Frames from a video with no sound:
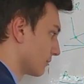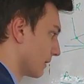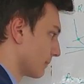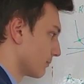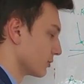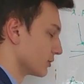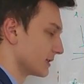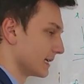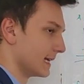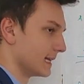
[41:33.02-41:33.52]
to
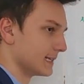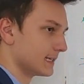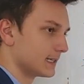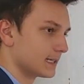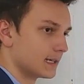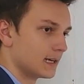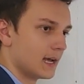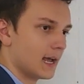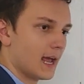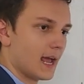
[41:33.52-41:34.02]

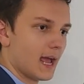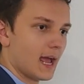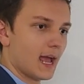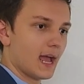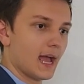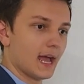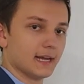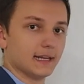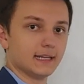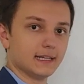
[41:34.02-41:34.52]
represent
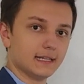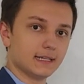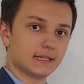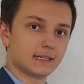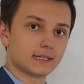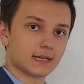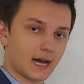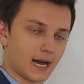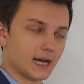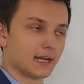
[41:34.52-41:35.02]

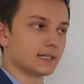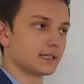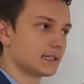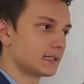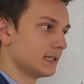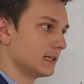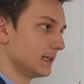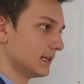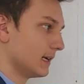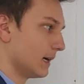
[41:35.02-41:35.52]
any
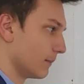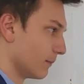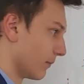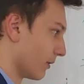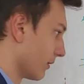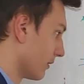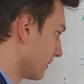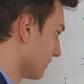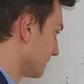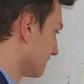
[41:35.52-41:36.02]
constant
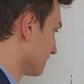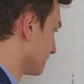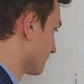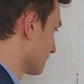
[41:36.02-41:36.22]
number,